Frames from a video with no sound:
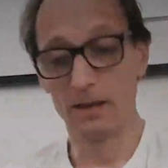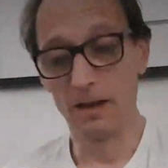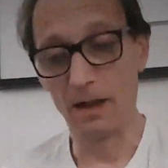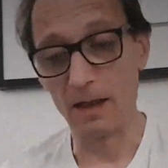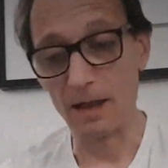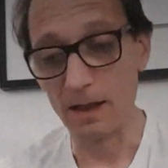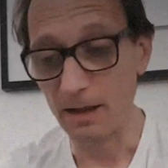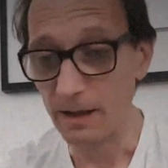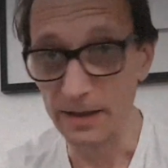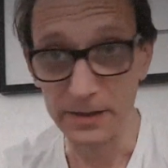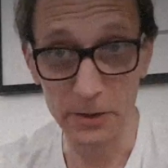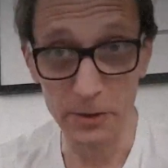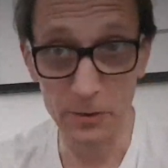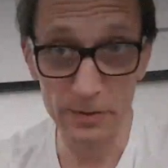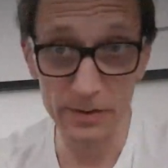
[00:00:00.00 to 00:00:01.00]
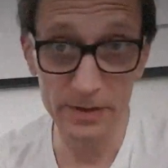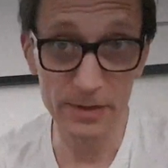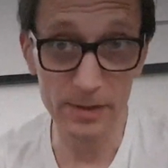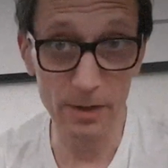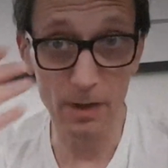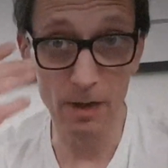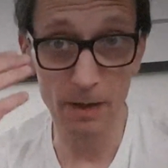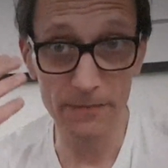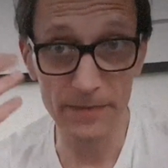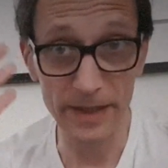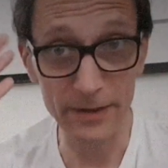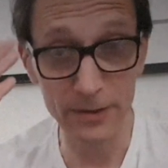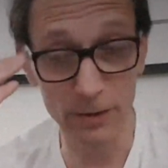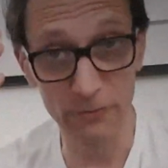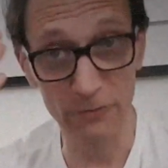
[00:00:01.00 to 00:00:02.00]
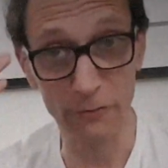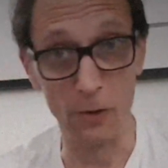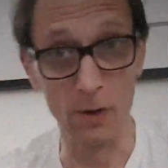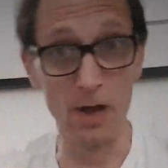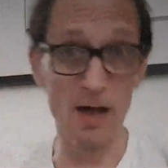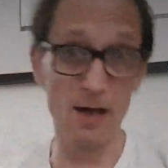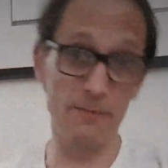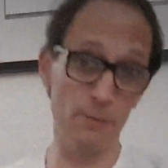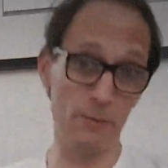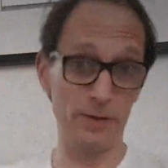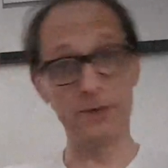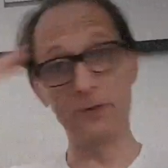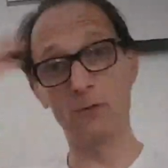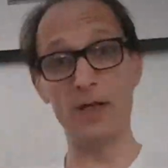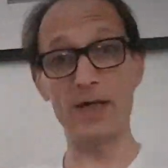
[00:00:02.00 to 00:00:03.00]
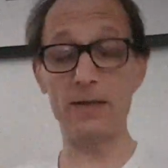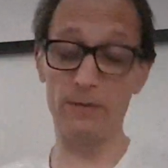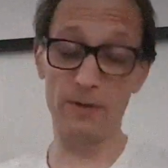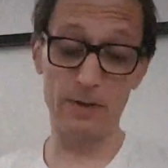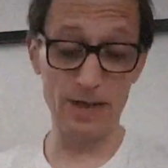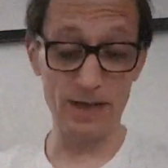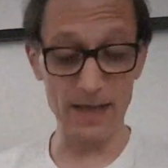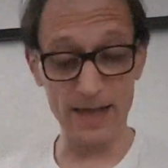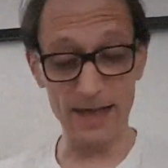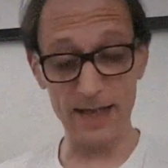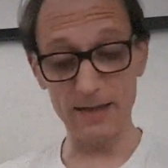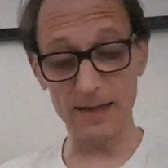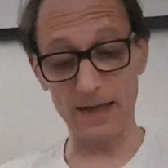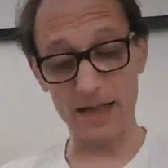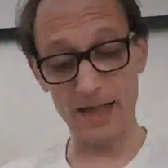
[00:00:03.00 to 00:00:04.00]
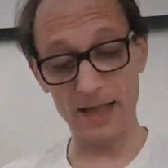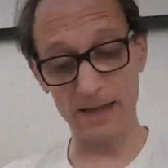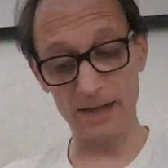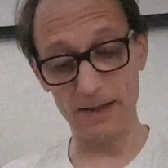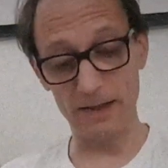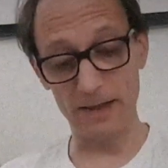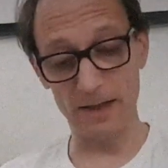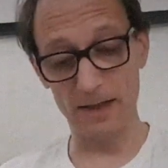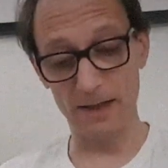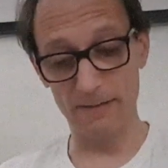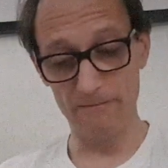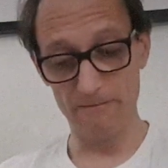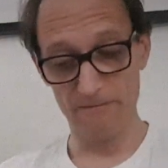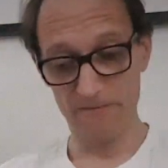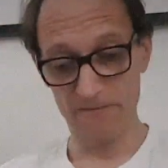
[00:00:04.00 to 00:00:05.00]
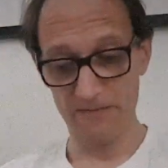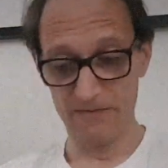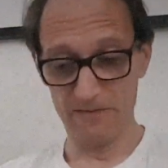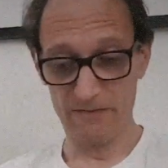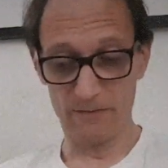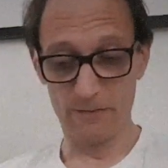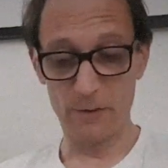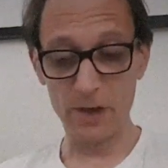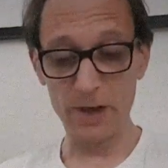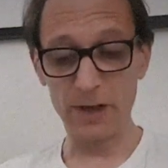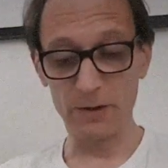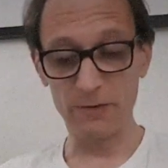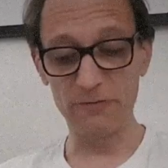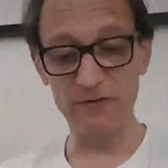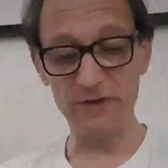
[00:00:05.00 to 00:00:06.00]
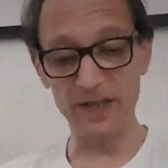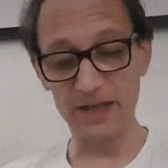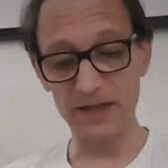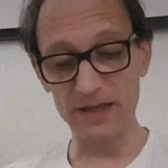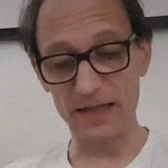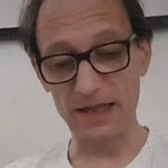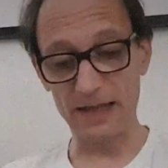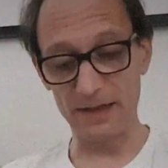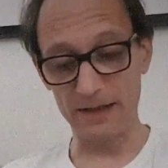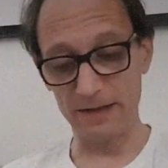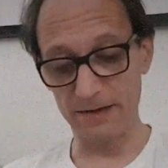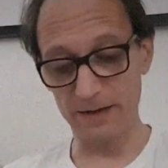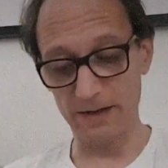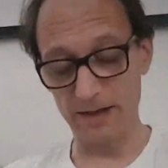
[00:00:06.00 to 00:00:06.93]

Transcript: As you saw, they don't fall off when you wave your head, and pretty good fit, and